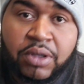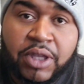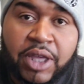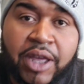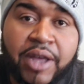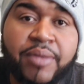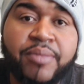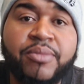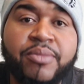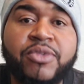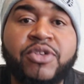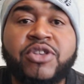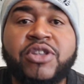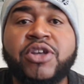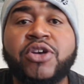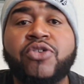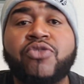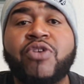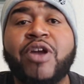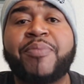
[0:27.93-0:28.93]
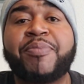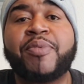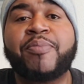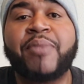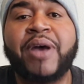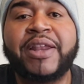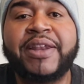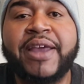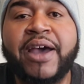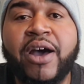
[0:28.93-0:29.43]
Yep, still repping
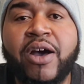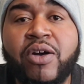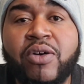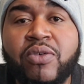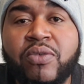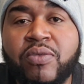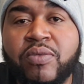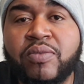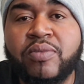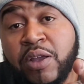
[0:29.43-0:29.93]
my dog.